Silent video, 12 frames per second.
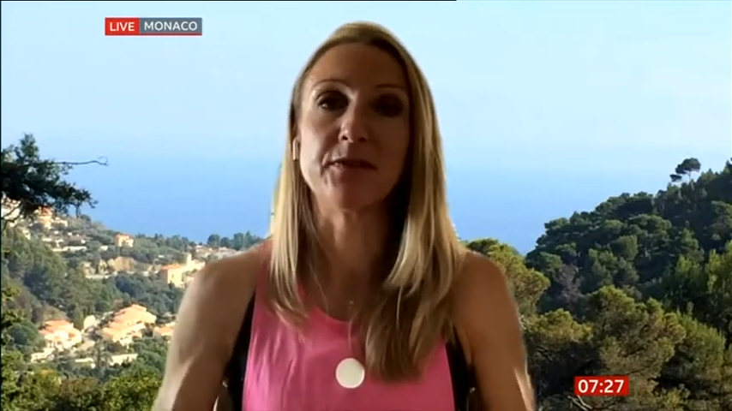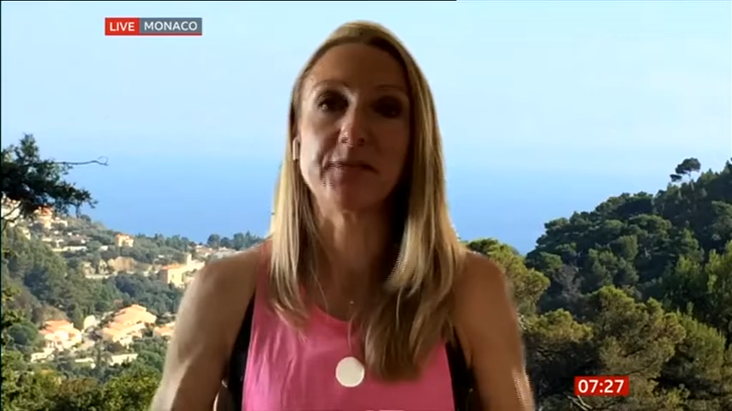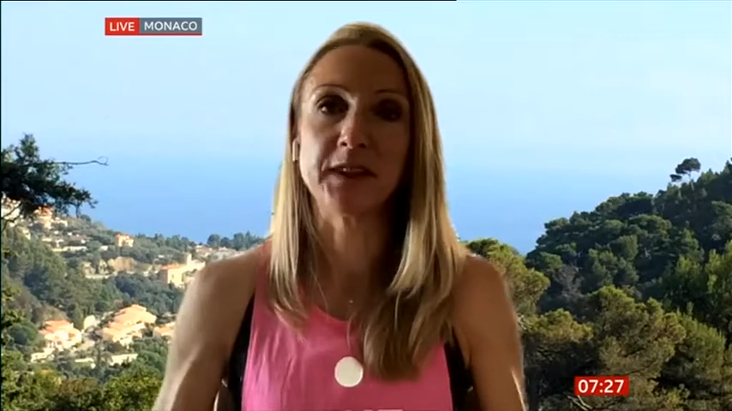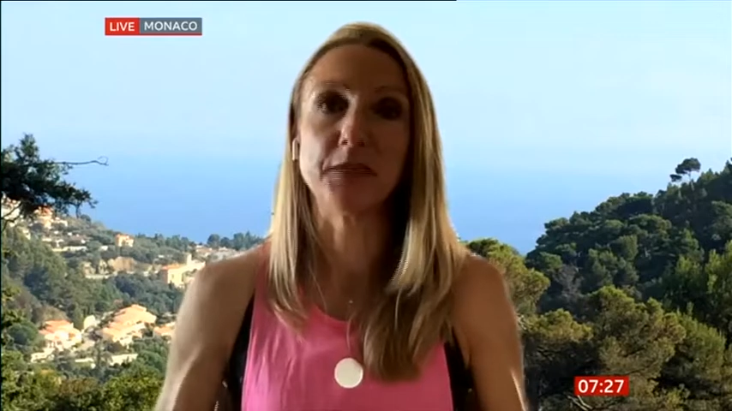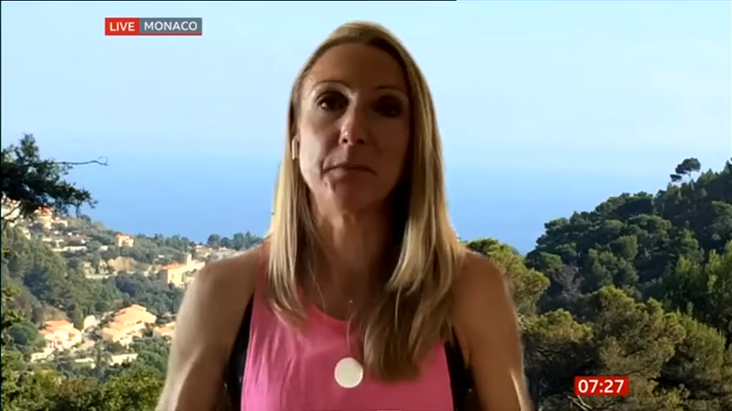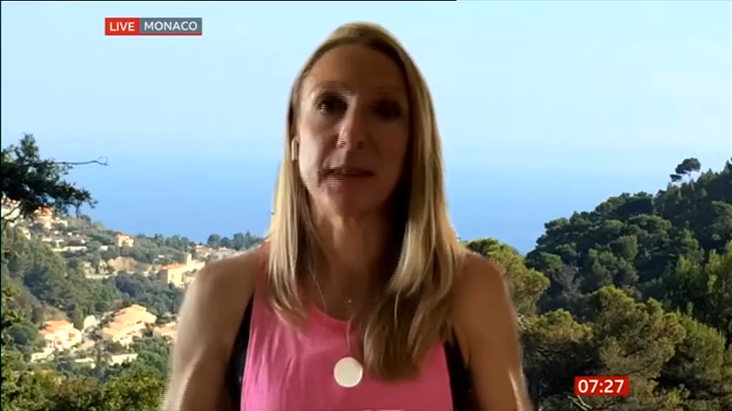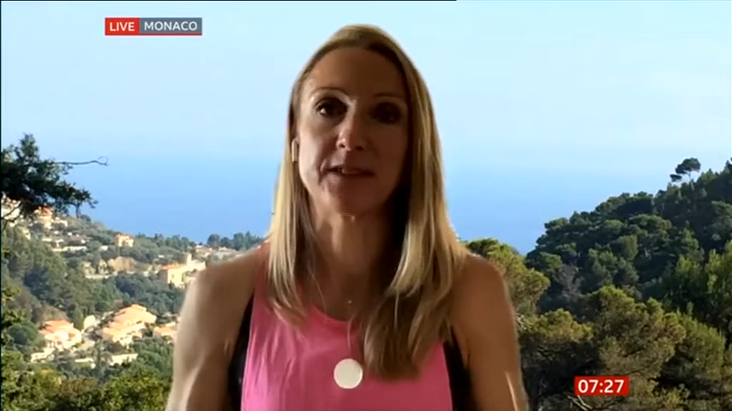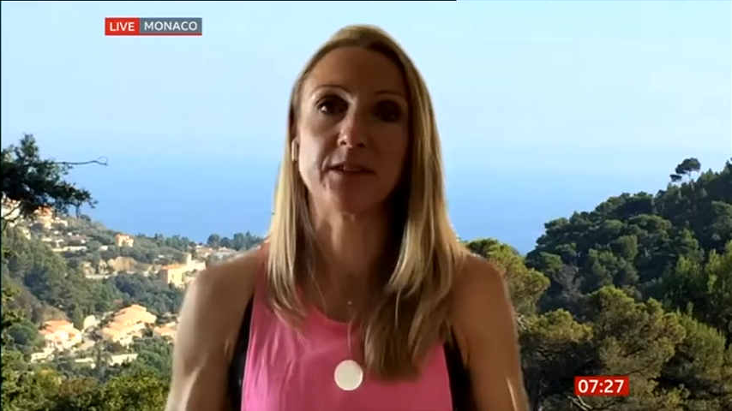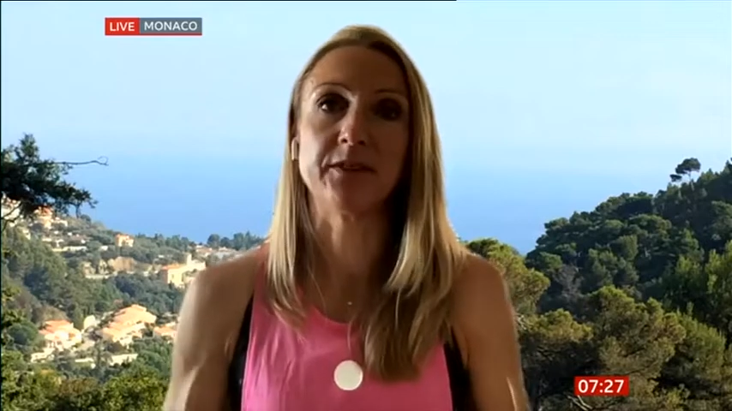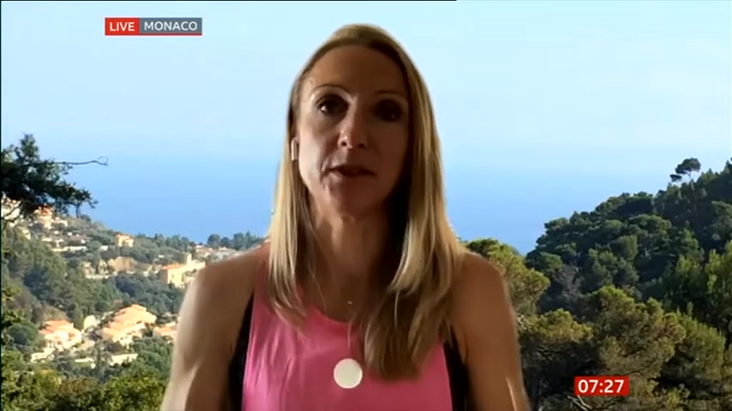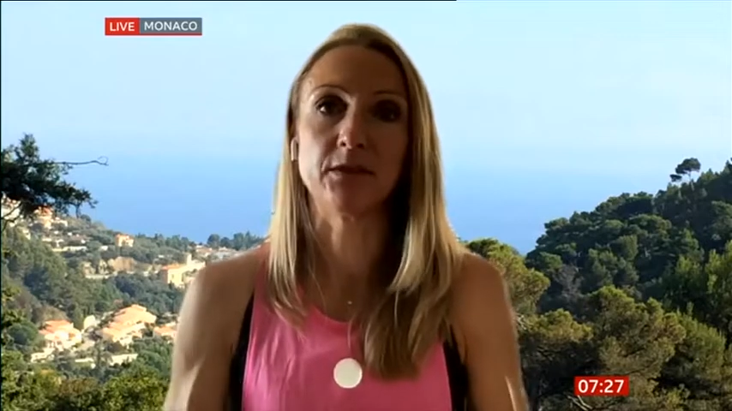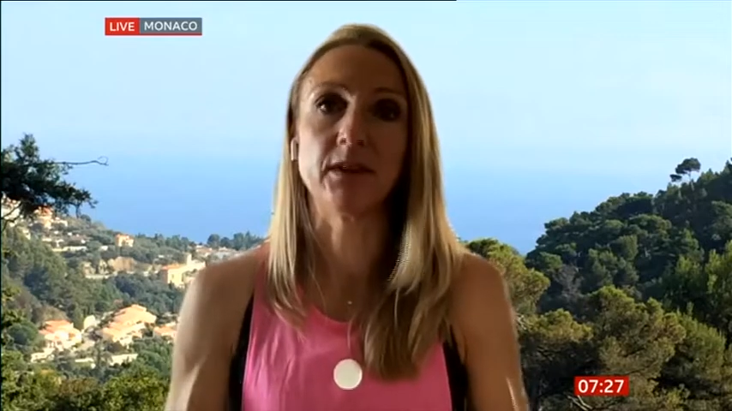You feel
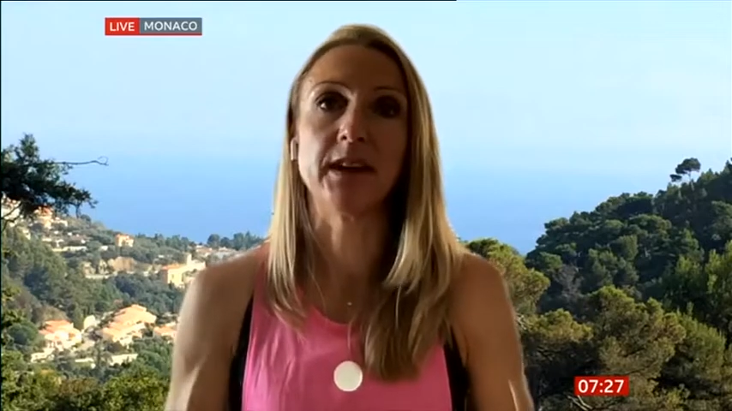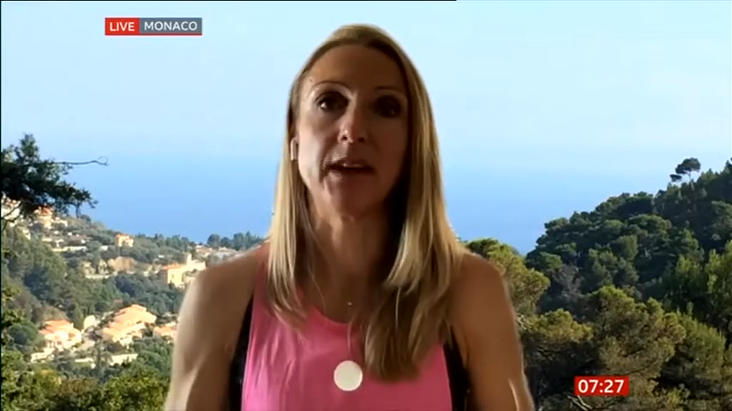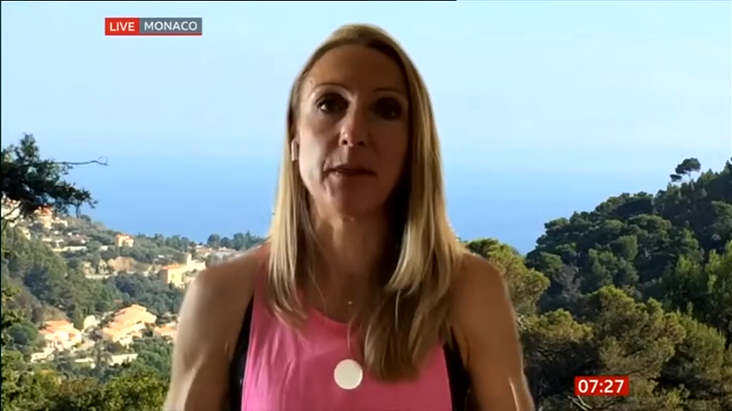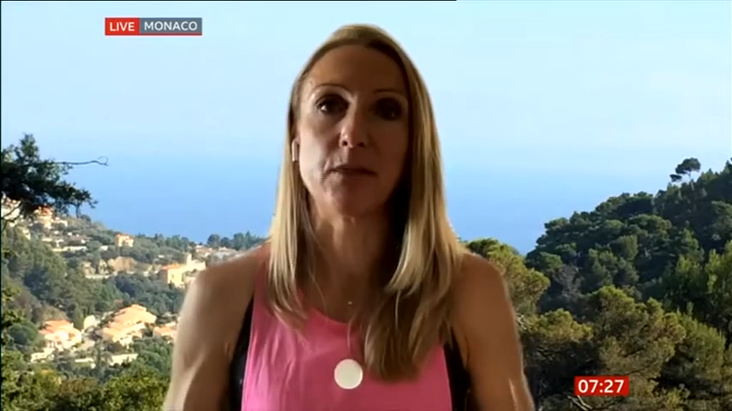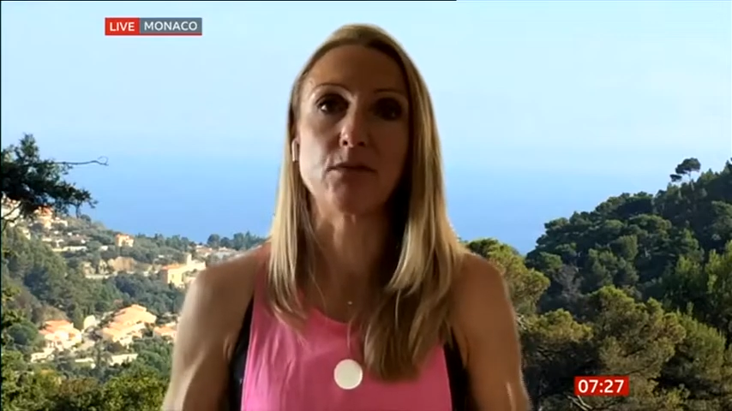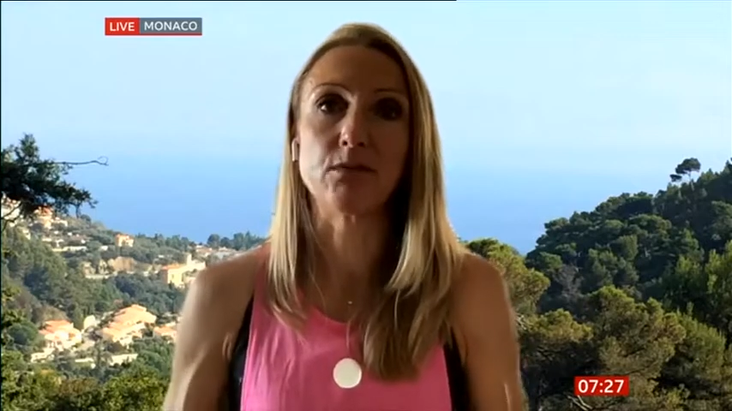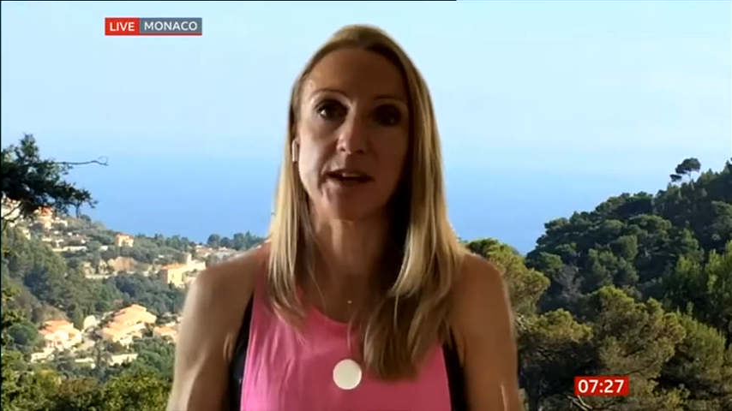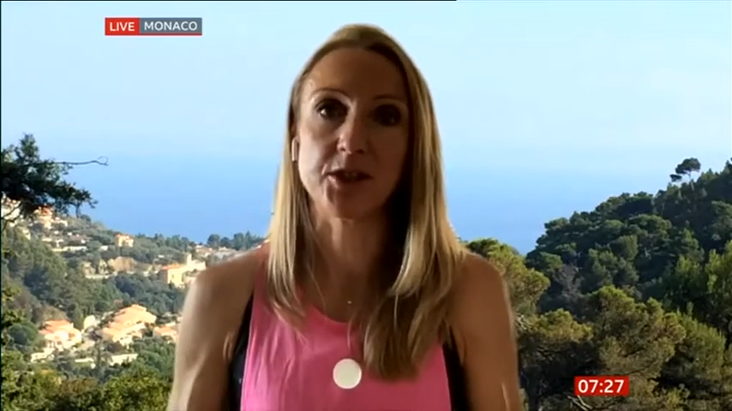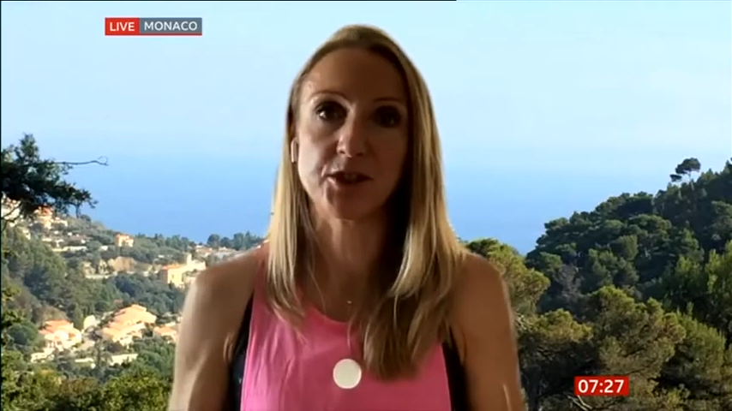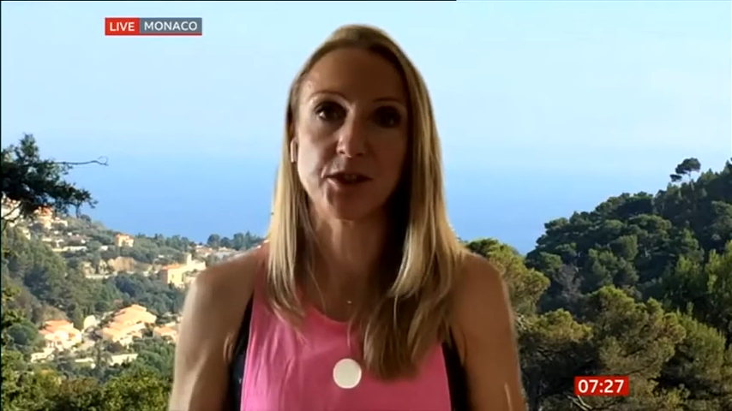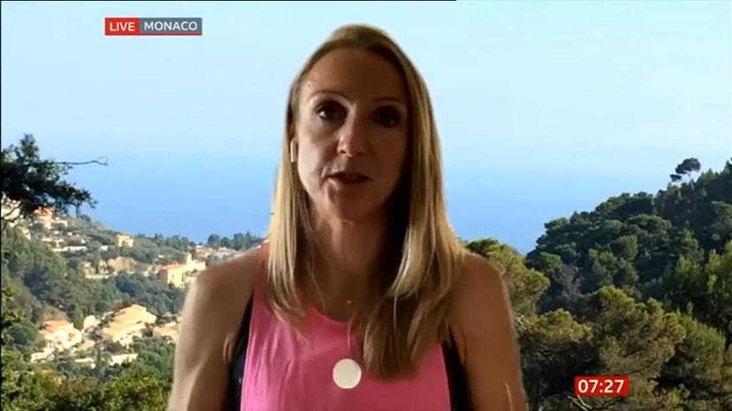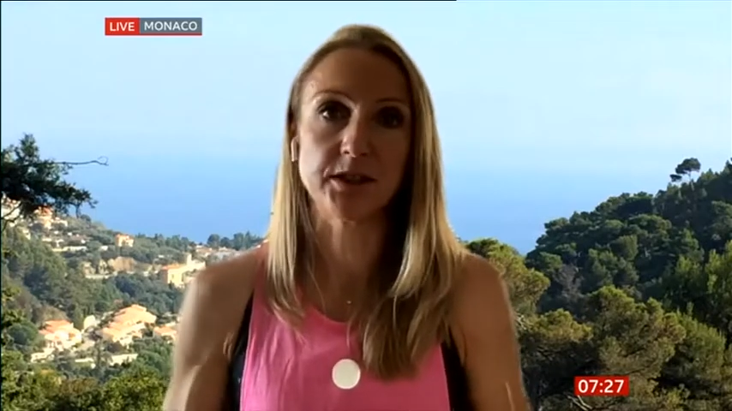better if you're running in the
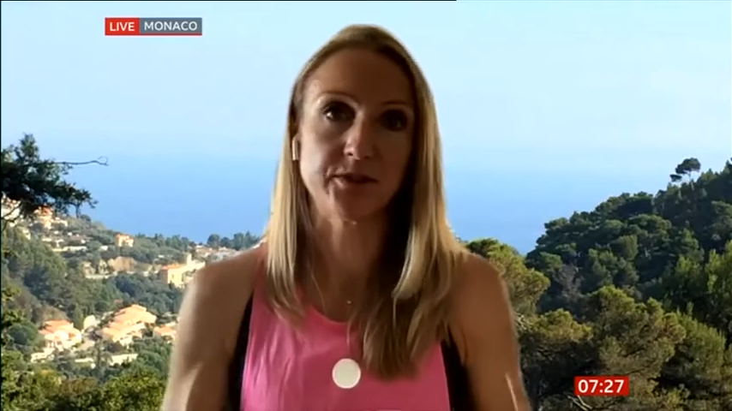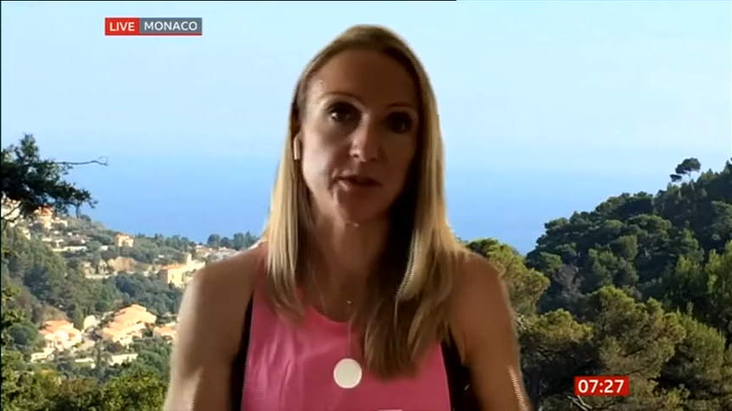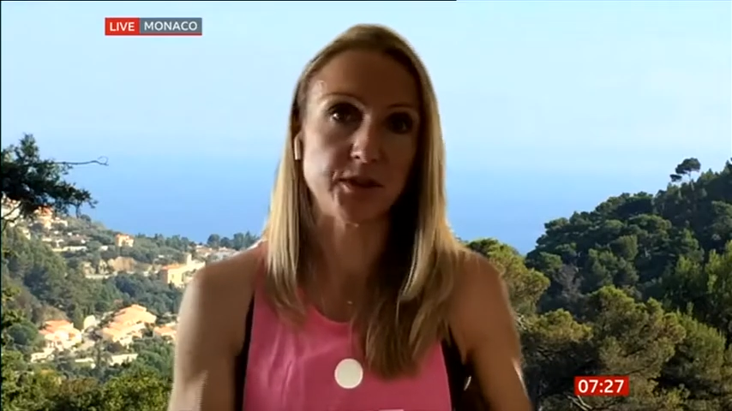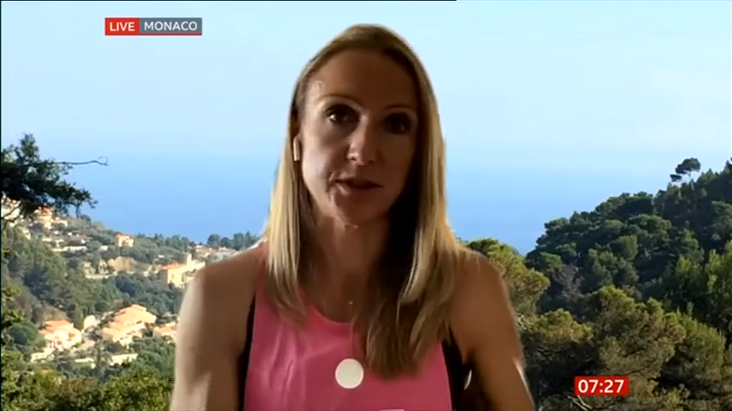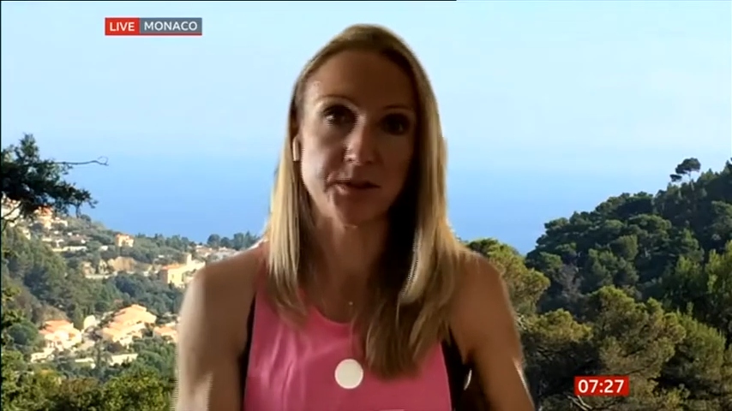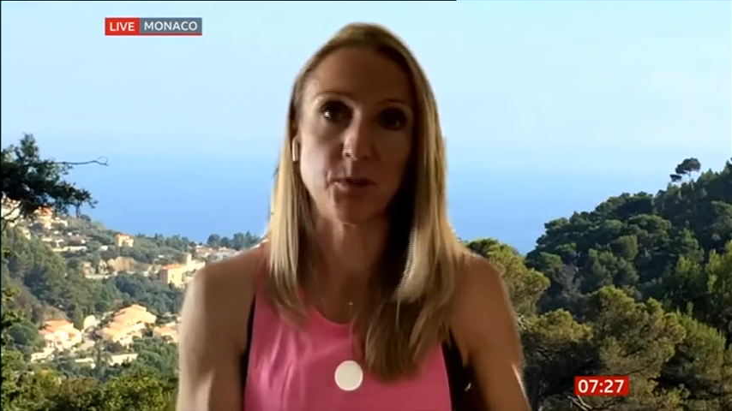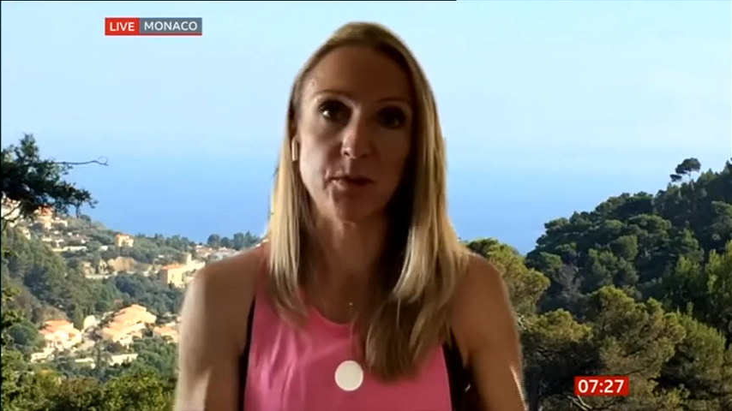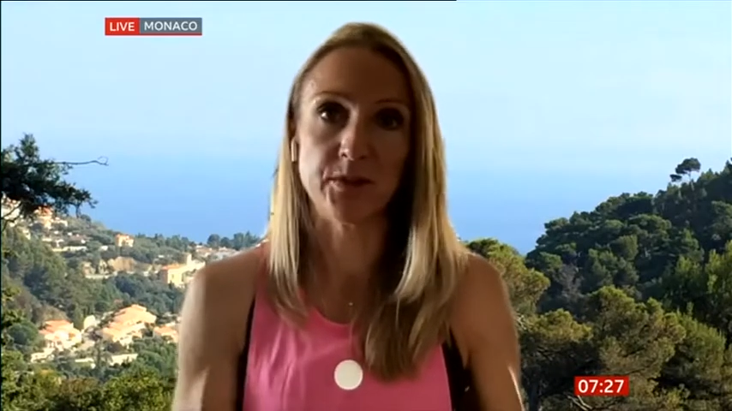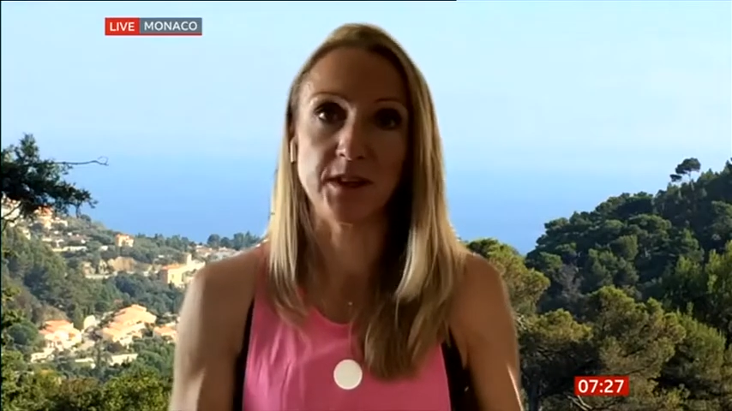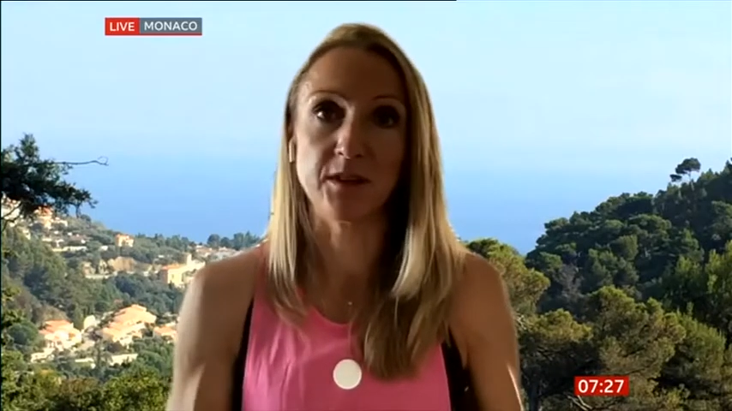right shoes for the sport